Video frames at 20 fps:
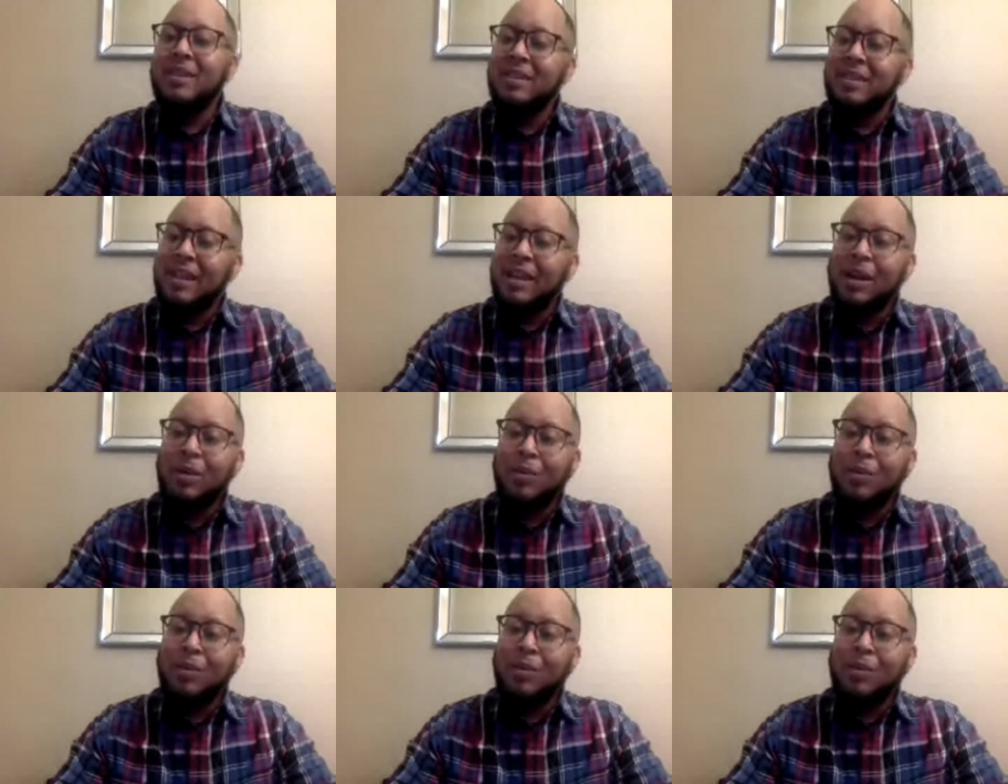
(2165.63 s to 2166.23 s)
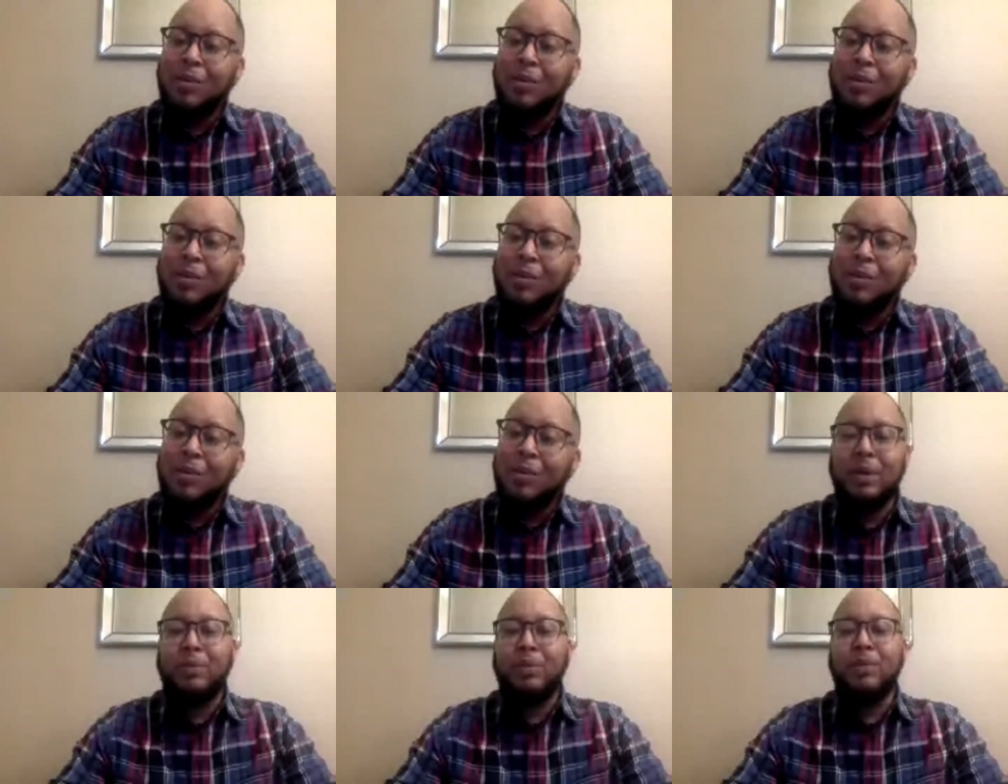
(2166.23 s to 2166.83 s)
thing that I wrote down
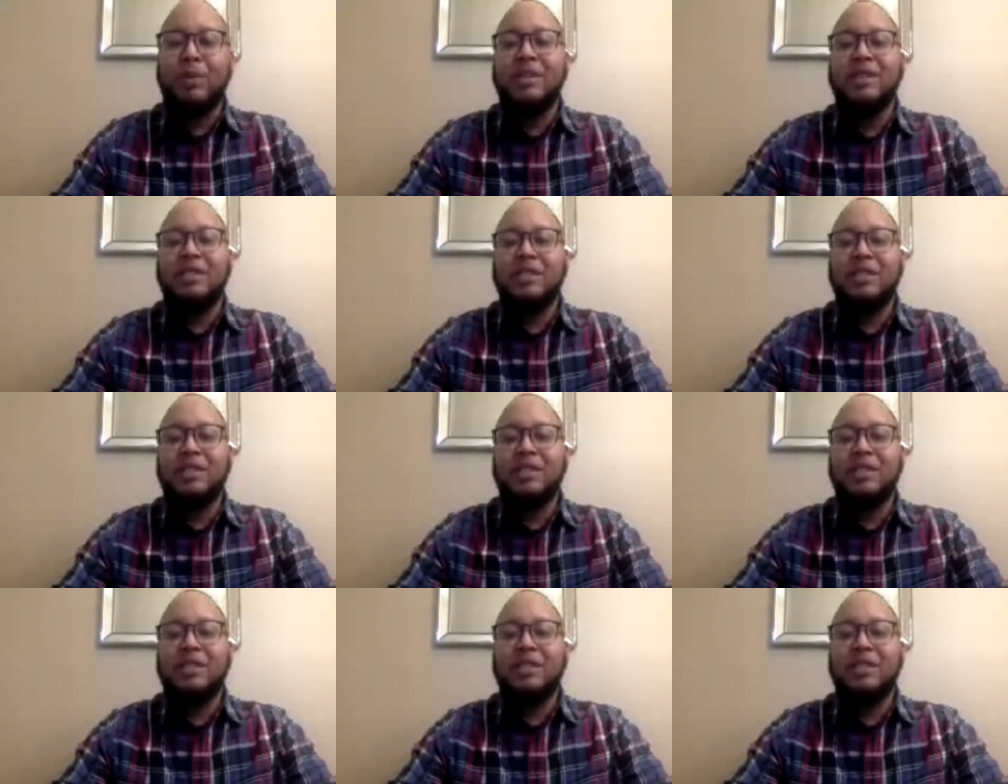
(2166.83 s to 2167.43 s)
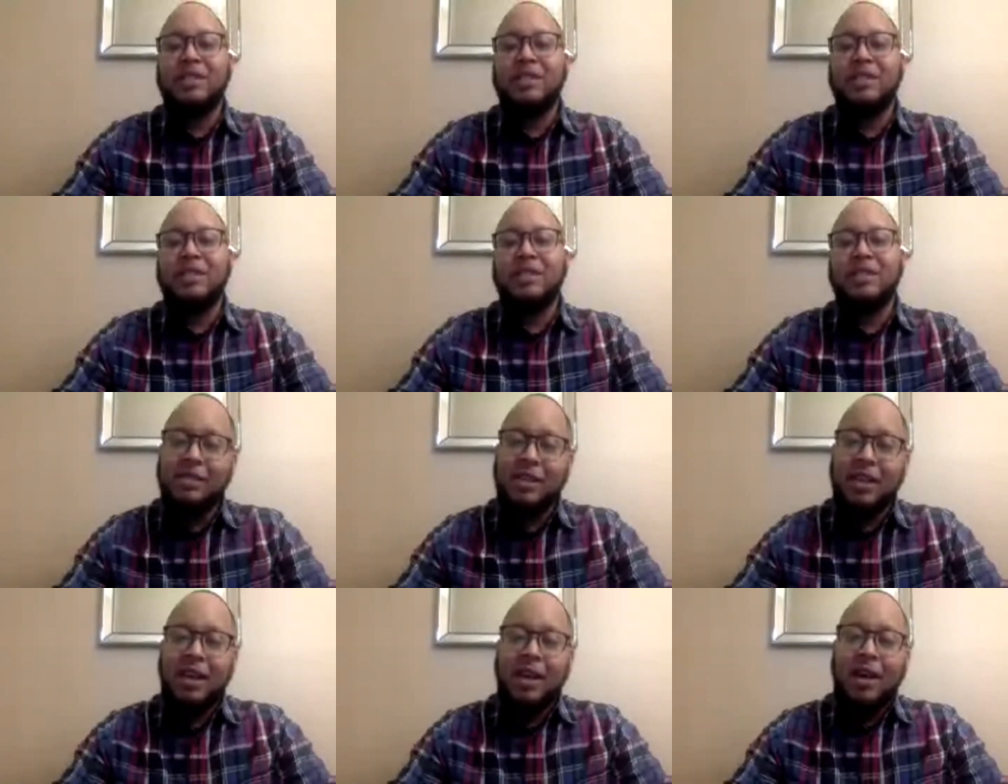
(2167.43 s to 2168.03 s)
in preparation
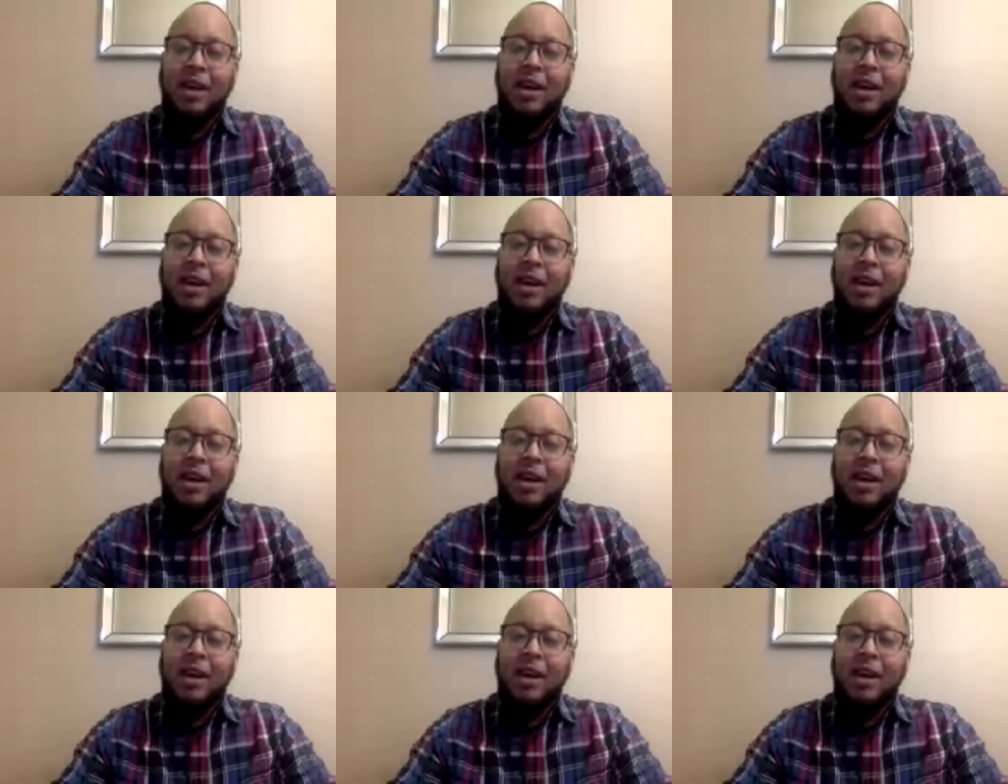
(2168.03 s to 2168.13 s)
was